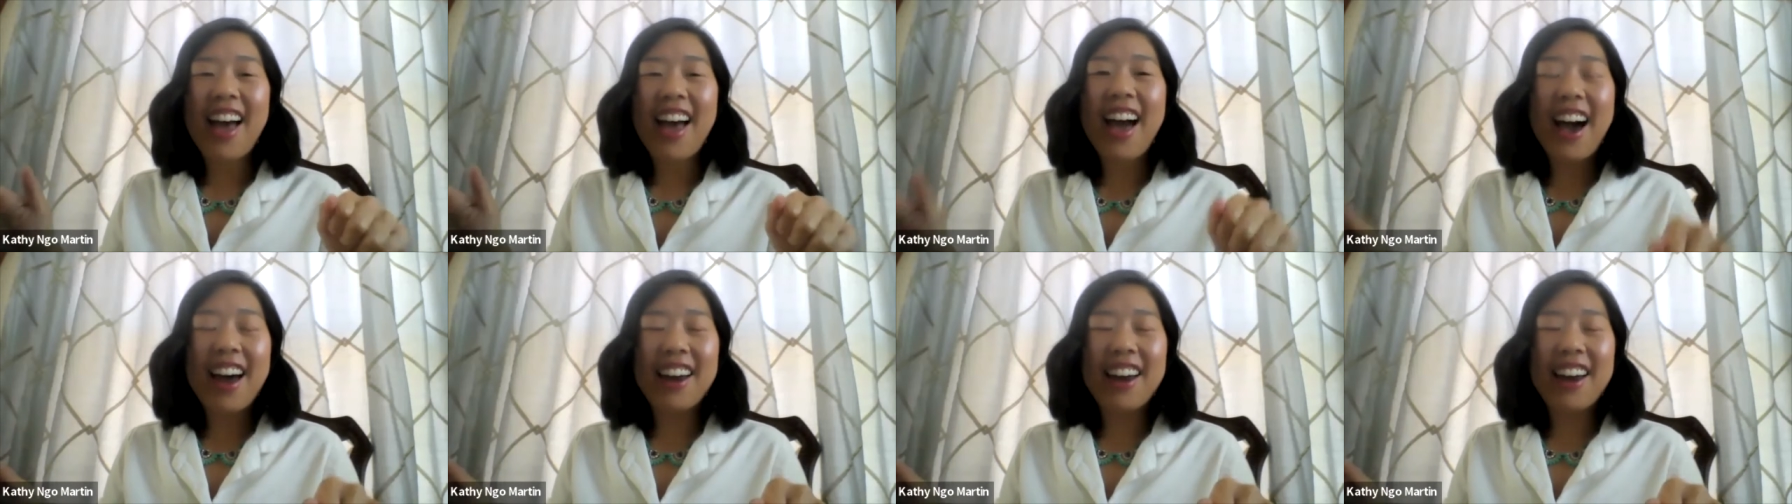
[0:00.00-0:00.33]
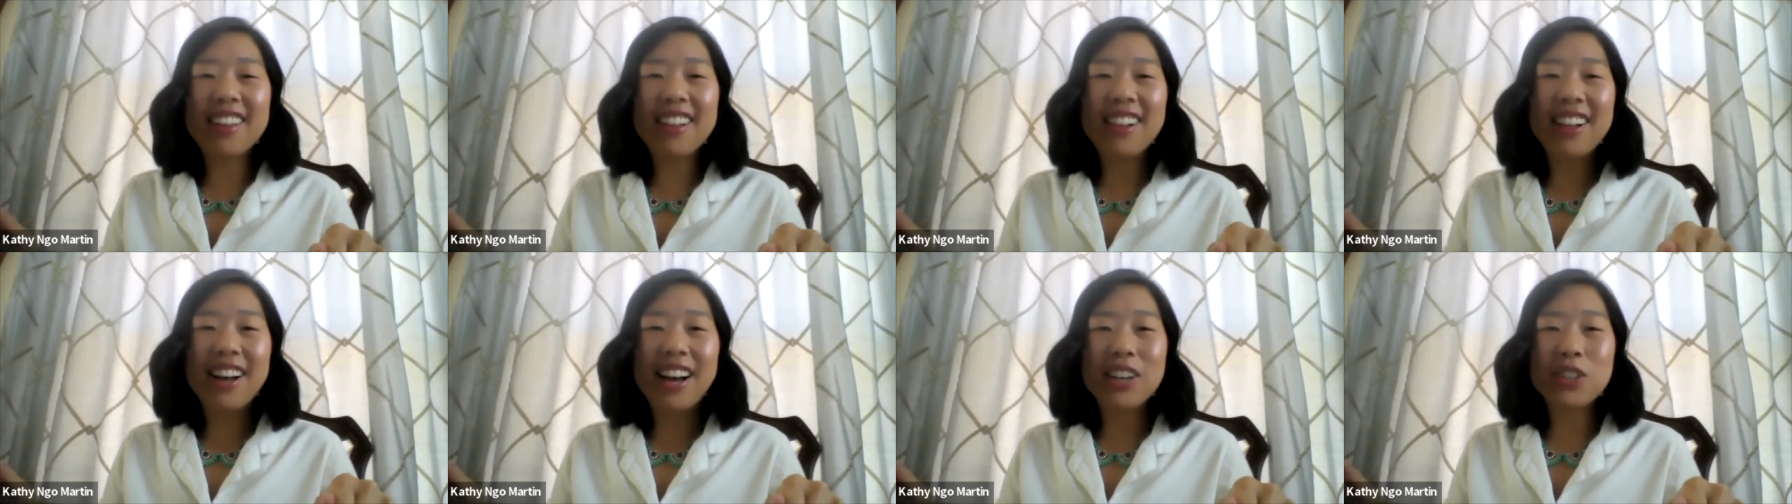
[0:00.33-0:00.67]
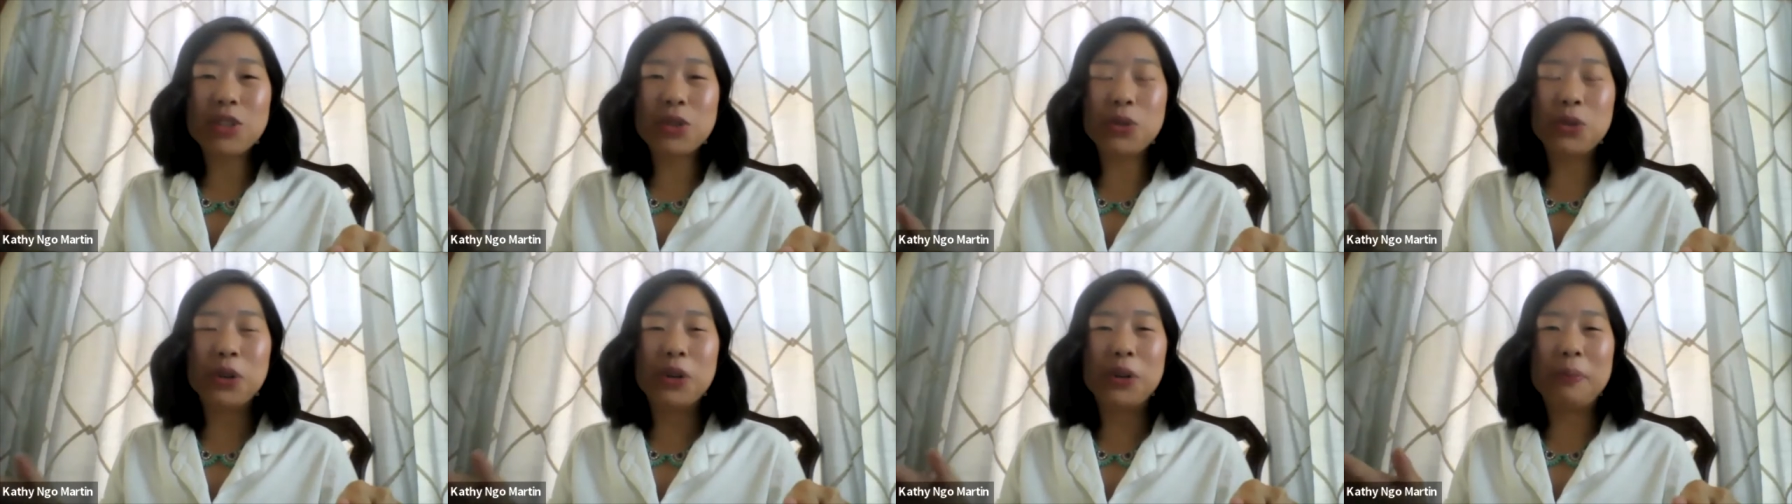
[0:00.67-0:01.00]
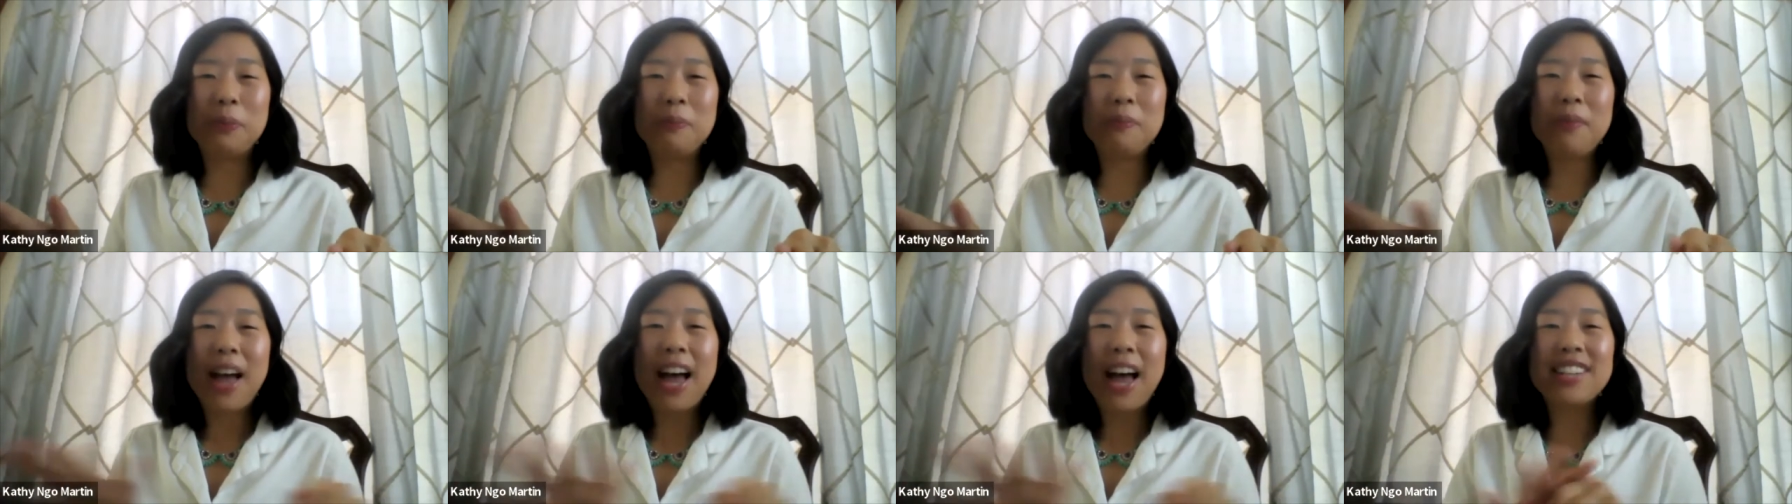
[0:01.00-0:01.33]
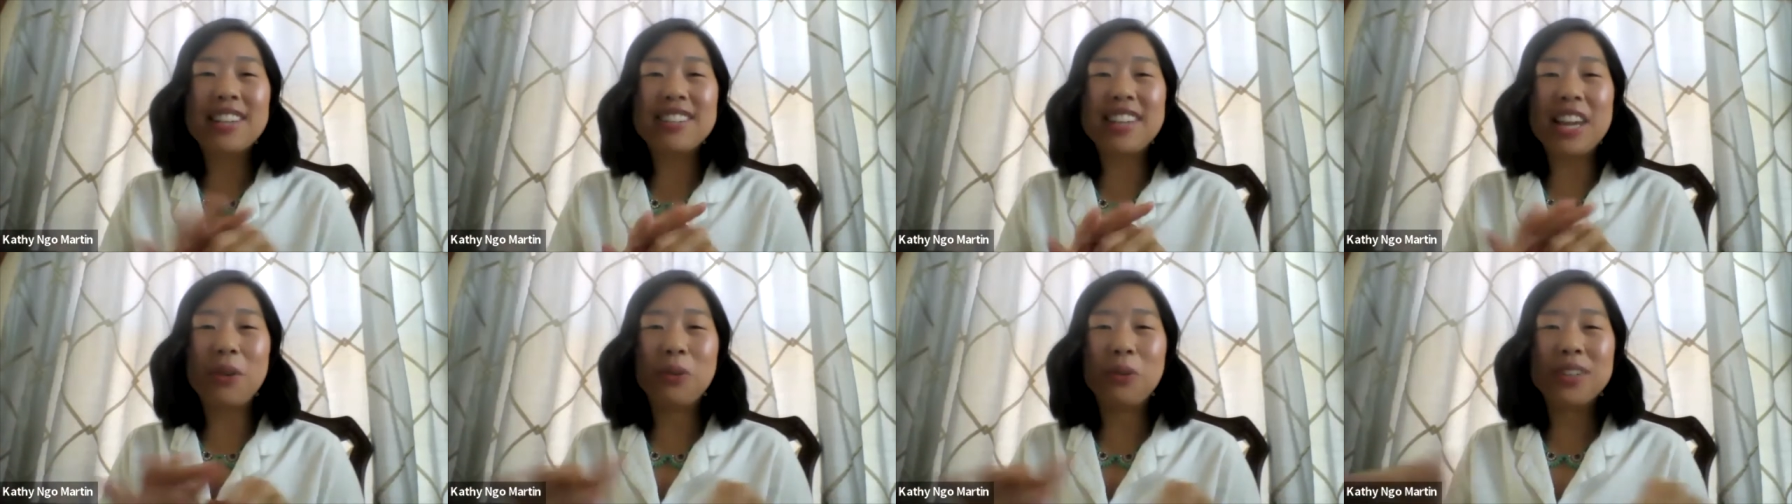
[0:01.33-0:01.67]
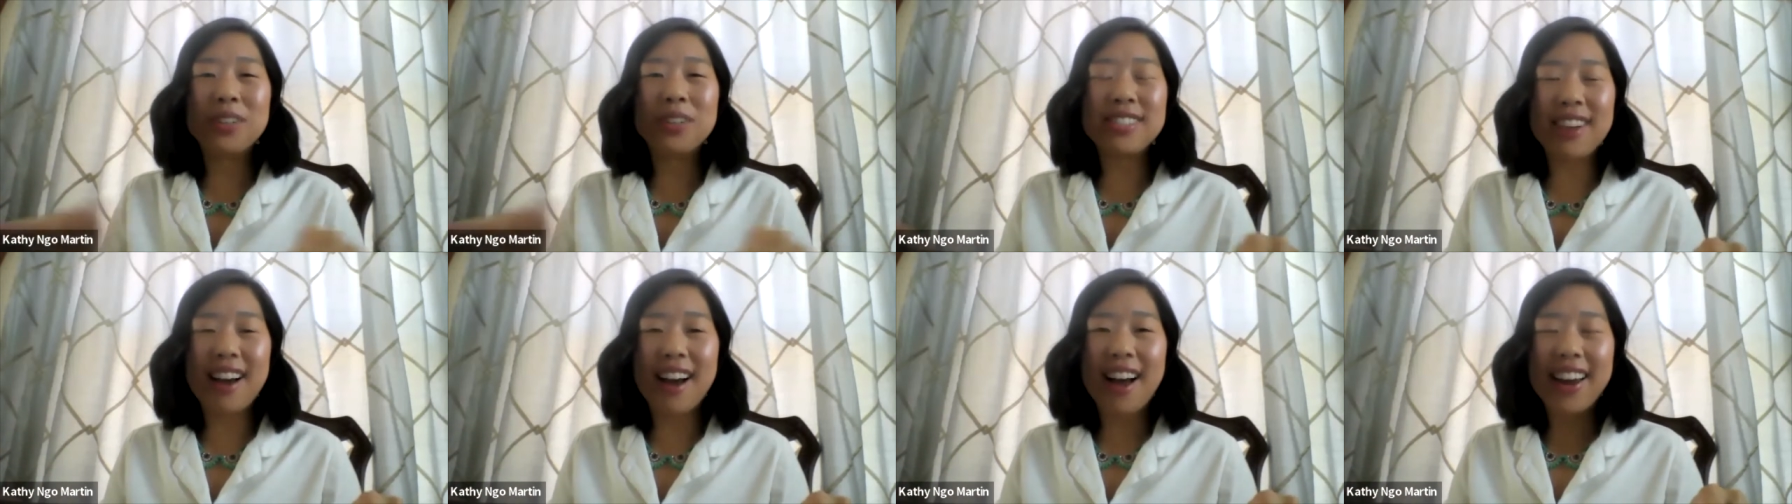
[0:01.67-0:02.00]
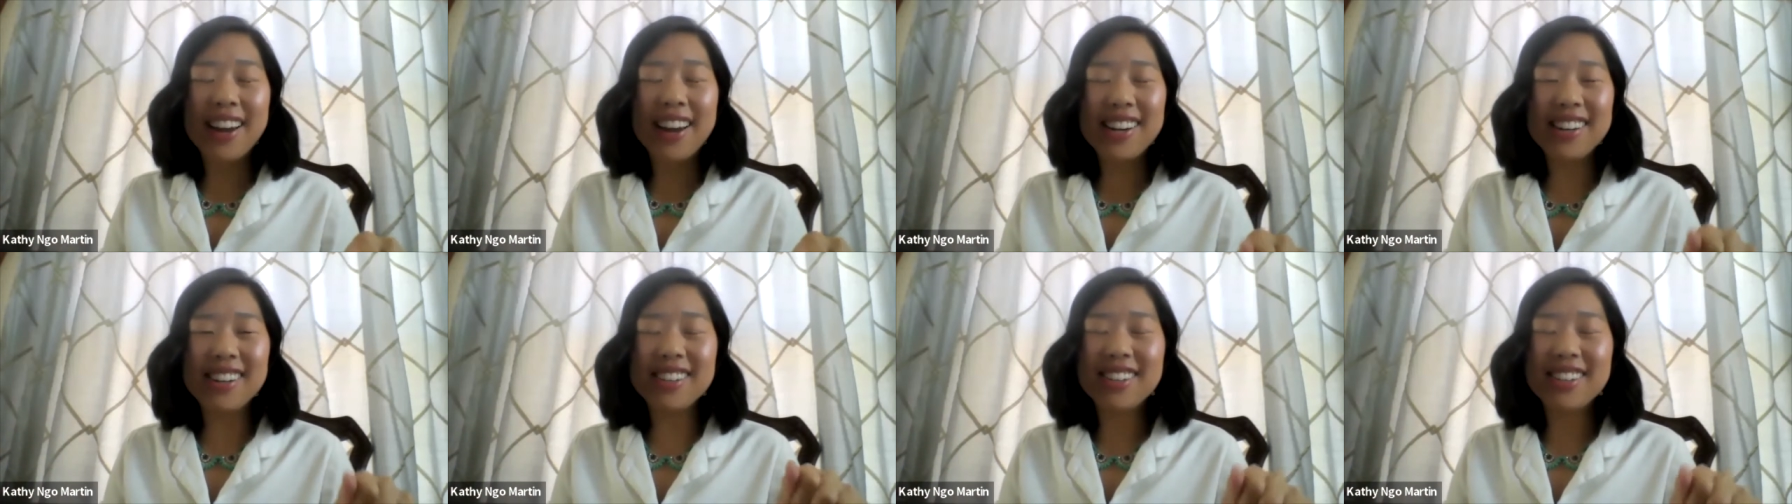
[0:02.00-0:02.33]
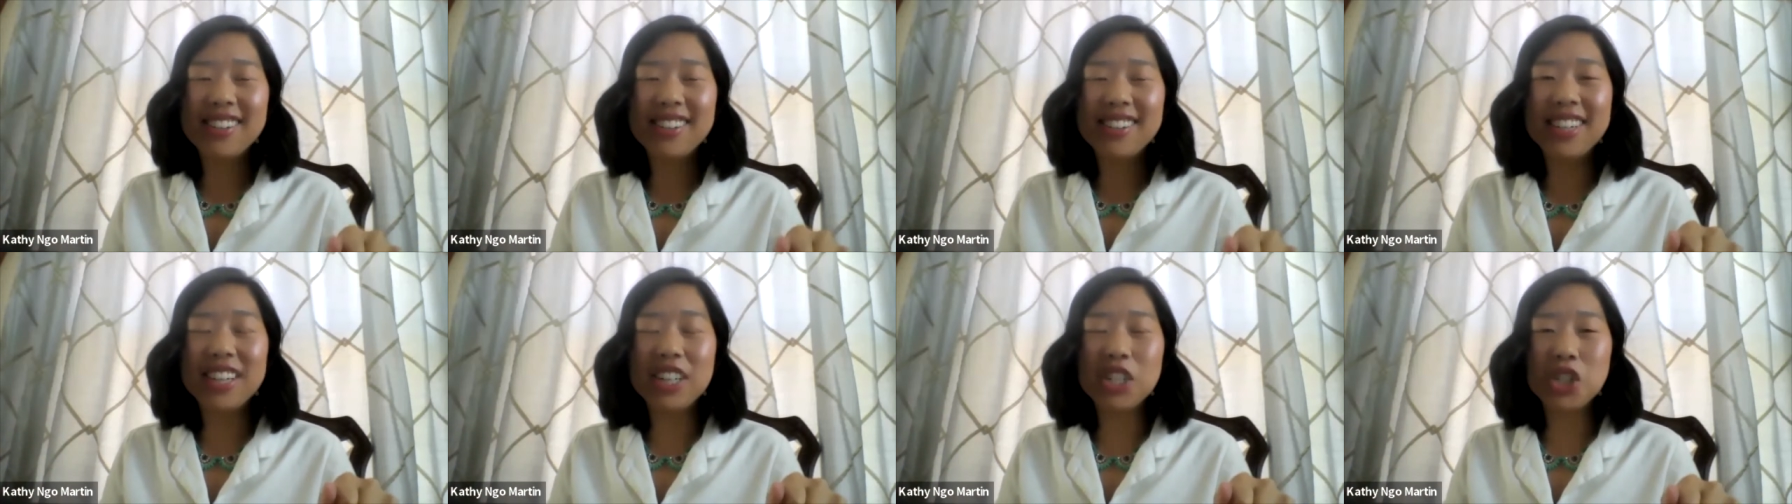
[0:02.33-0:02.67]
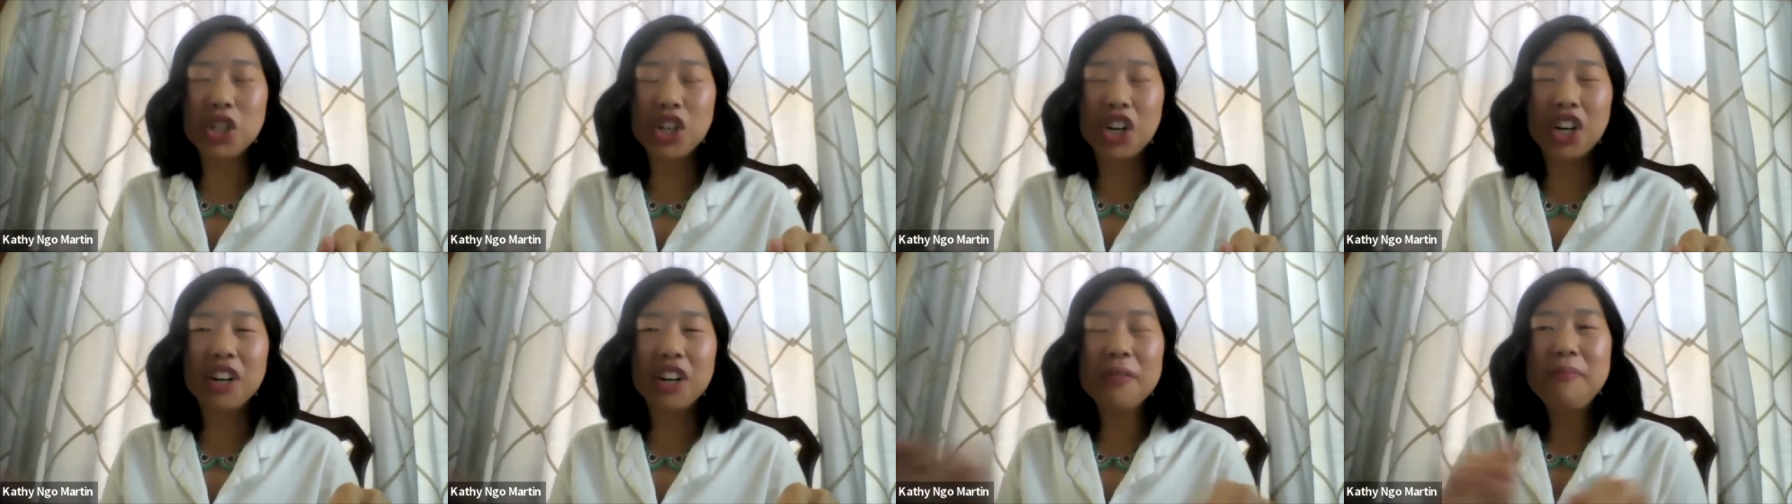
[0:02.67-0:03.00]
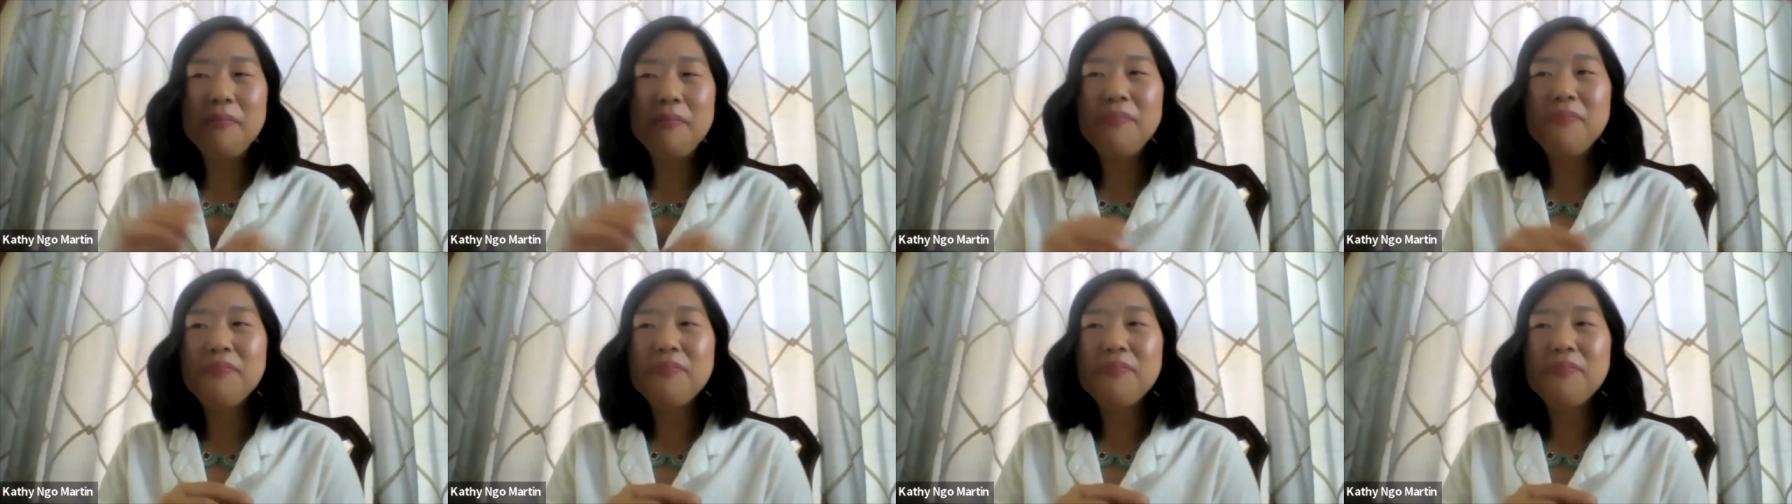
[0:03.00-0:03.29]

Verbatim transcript: out of the classroom as a resigned teacher.